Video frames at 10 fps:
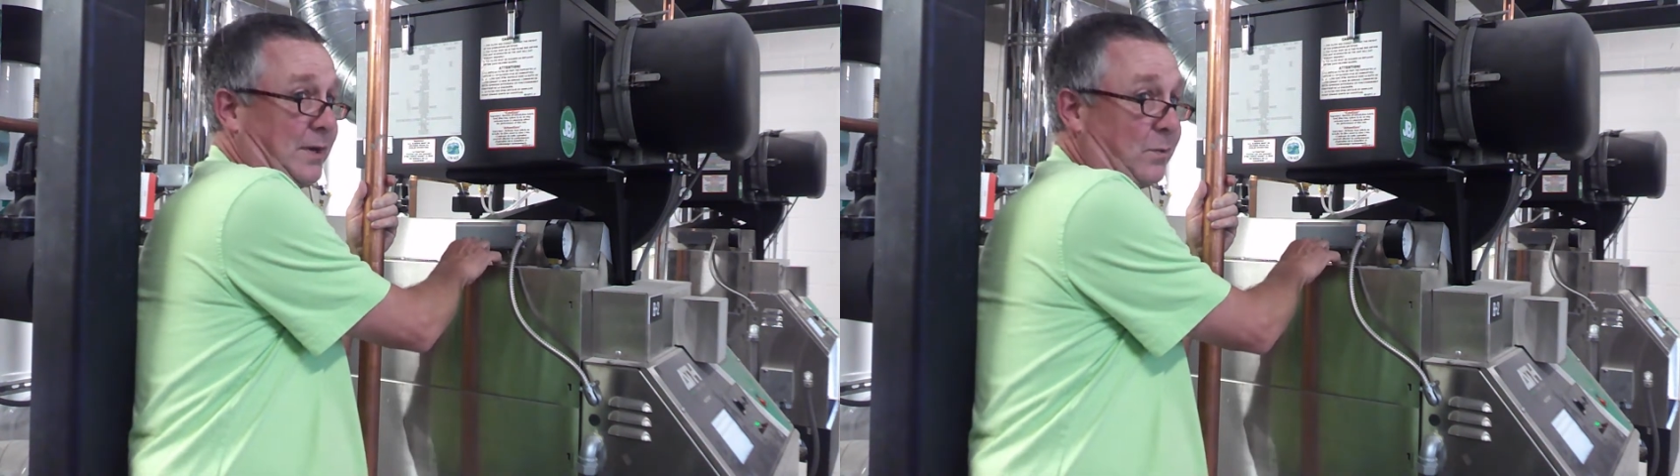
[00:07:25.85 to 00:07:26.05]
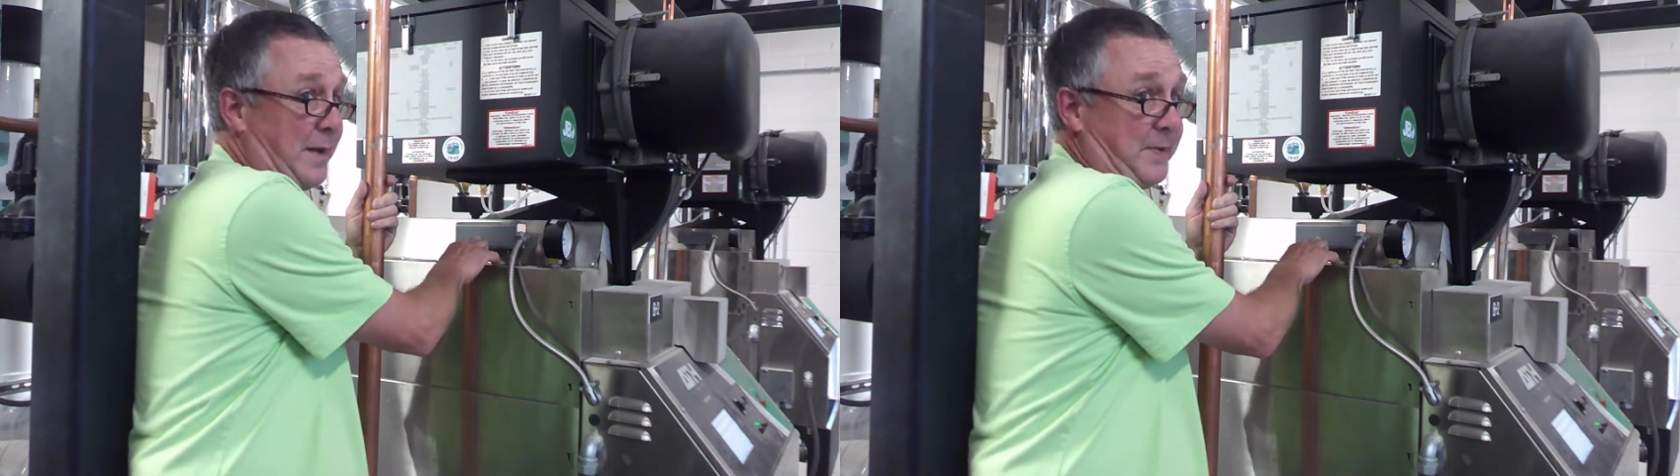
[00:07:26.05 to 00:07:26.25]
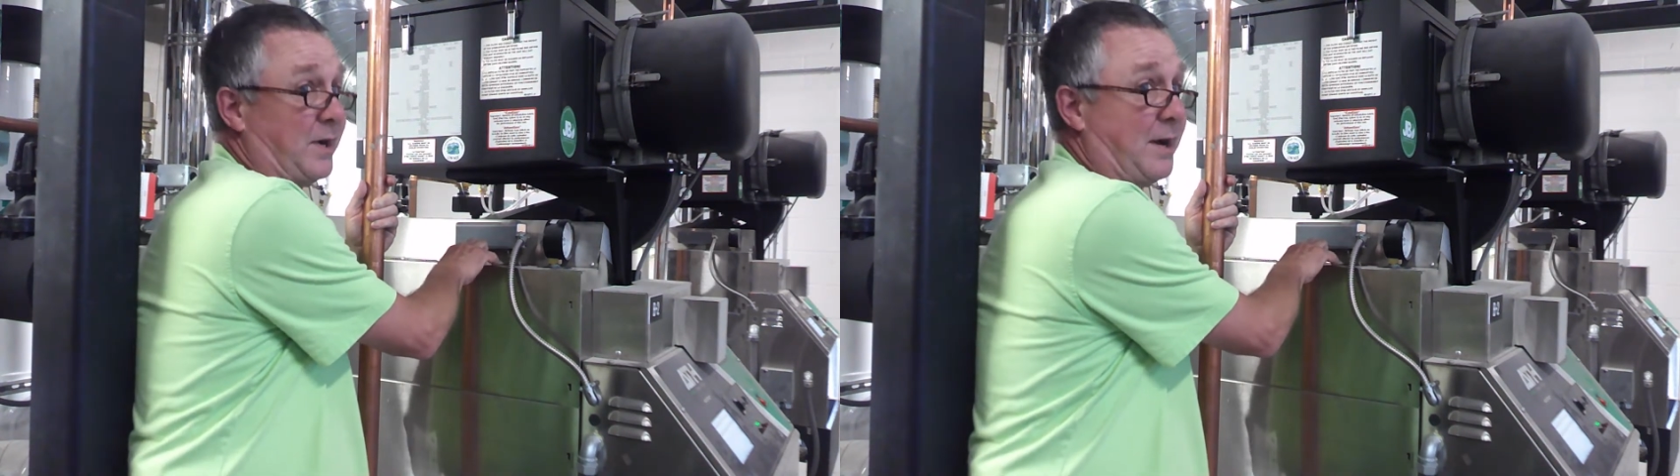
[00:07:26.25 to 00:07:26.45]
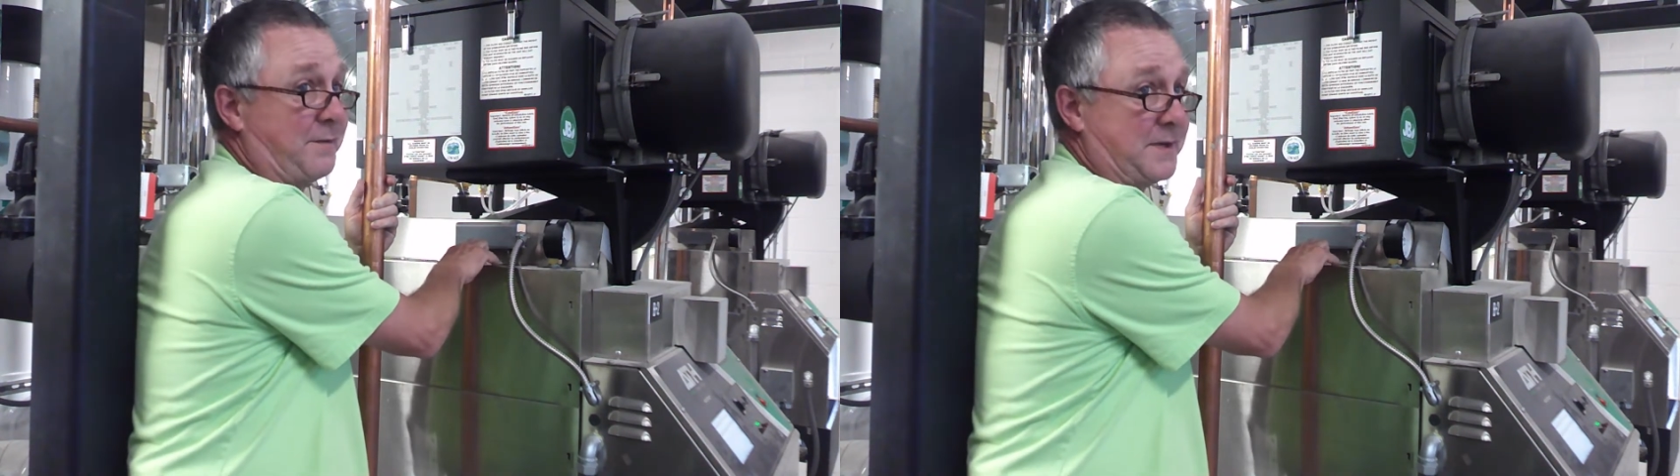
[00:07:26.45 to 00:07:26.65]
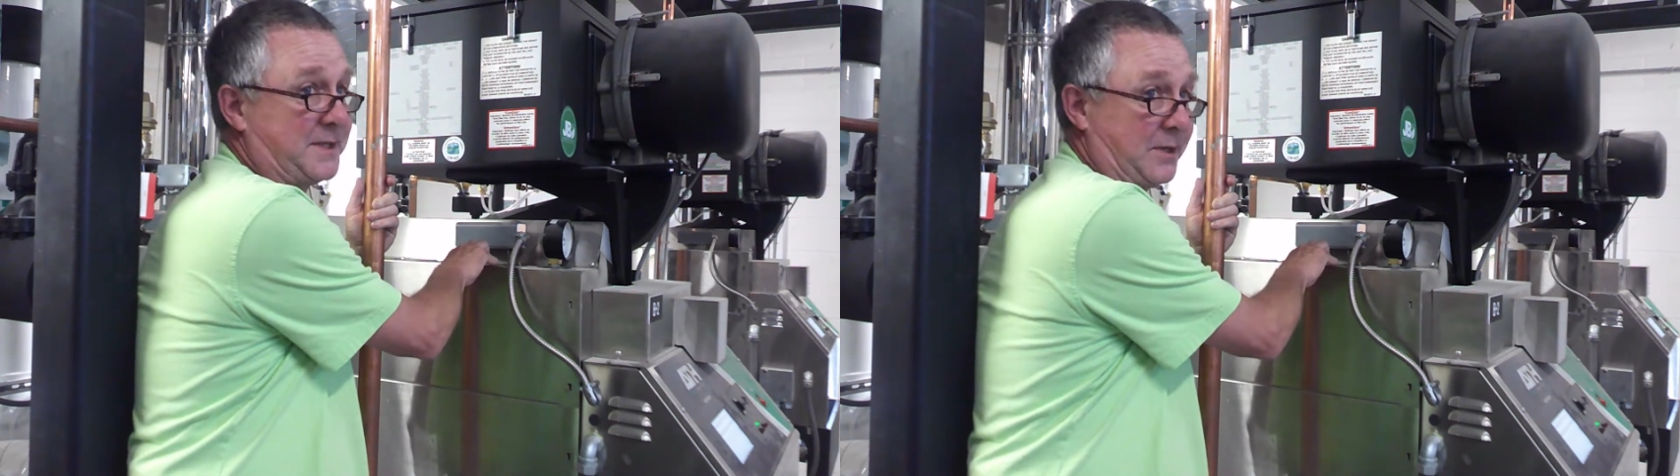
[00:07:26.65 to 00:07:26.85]
to wipe it off
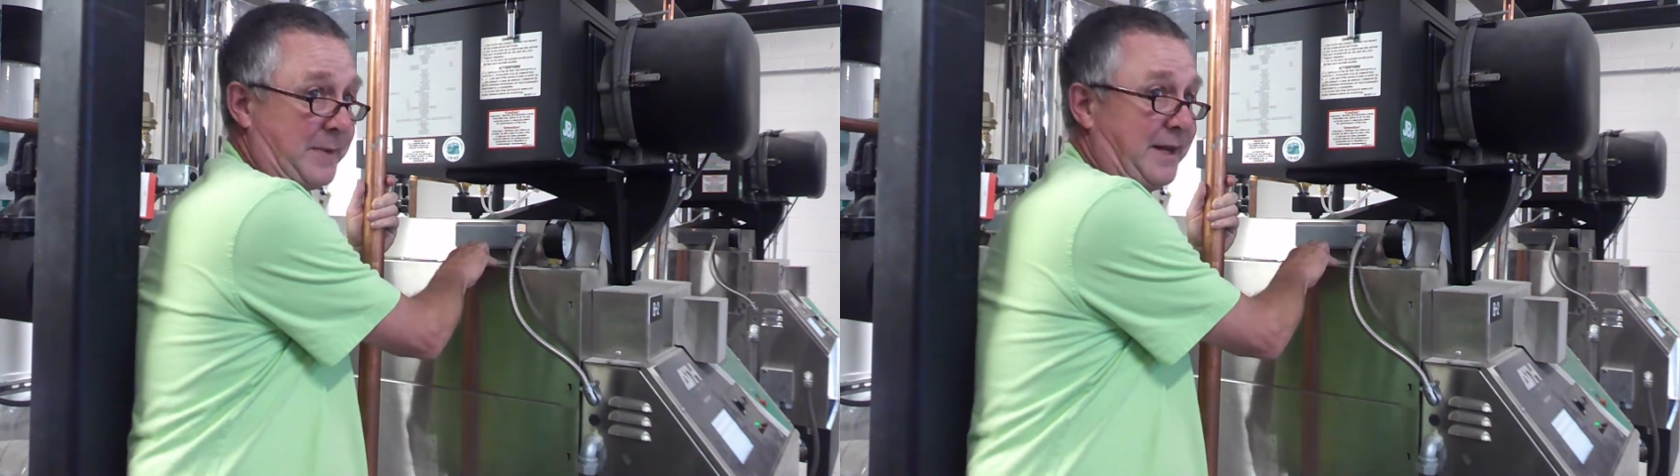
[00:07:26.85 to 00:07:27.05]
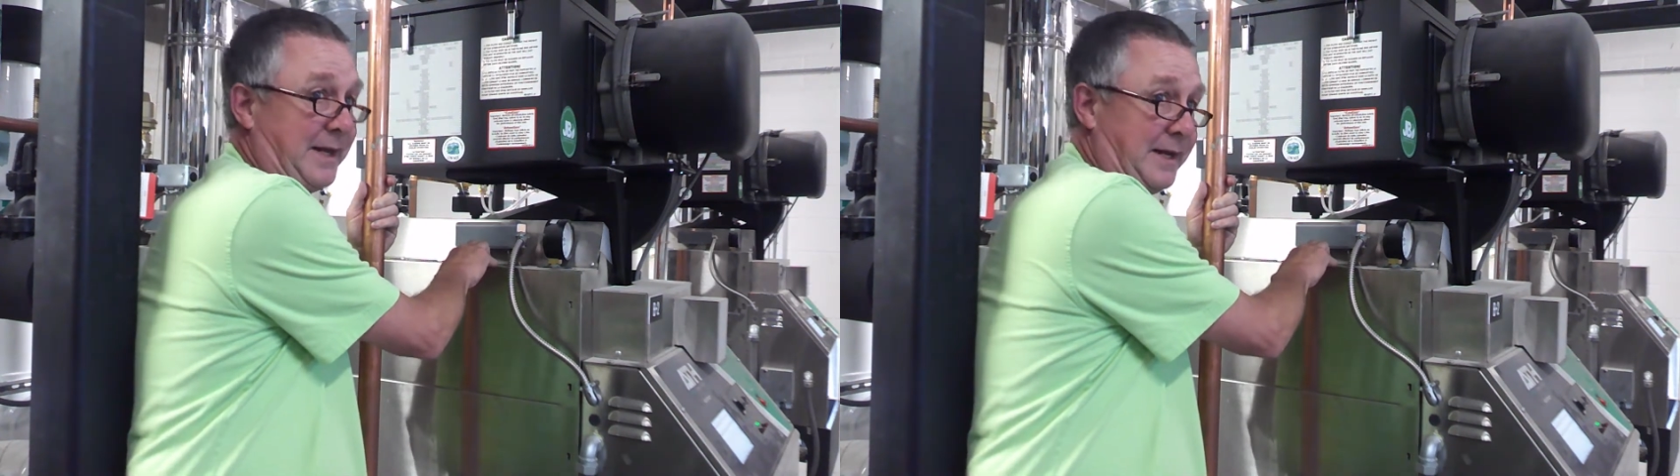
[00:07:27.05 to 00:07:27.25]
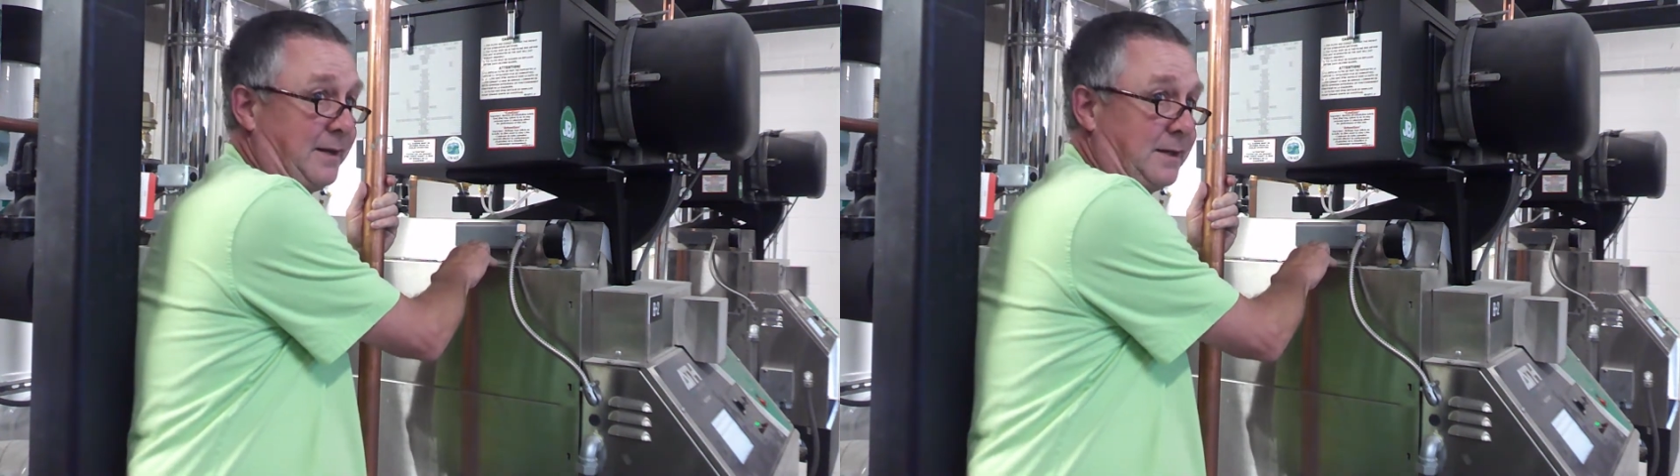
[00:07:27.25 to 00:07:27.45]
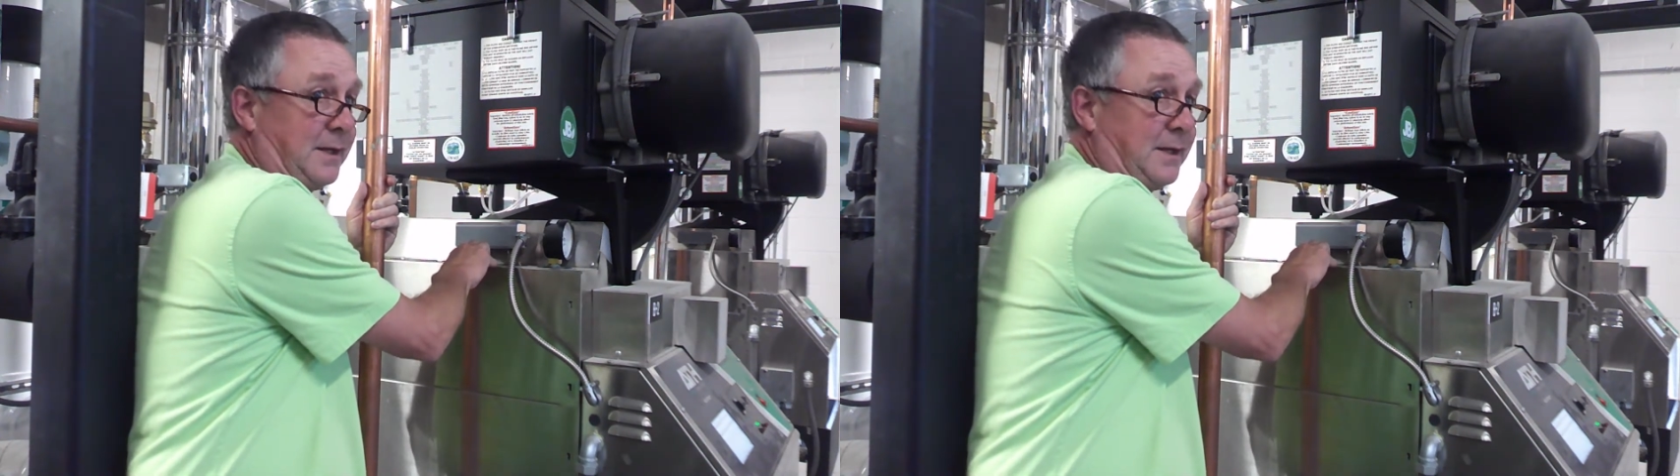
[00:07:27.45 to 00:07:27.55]
and tell me that,